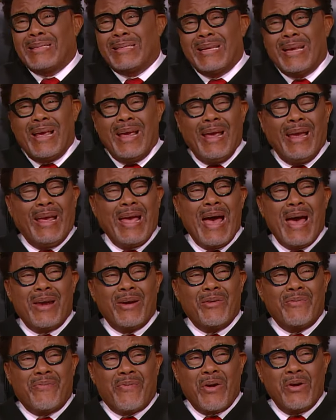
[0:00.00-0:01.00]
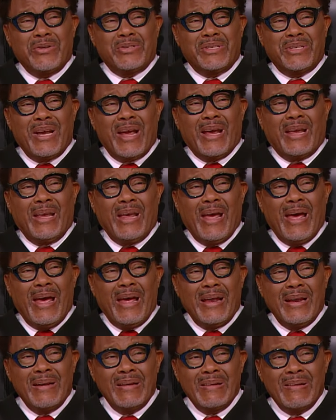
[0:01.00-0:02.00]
she ain't got her first check yet.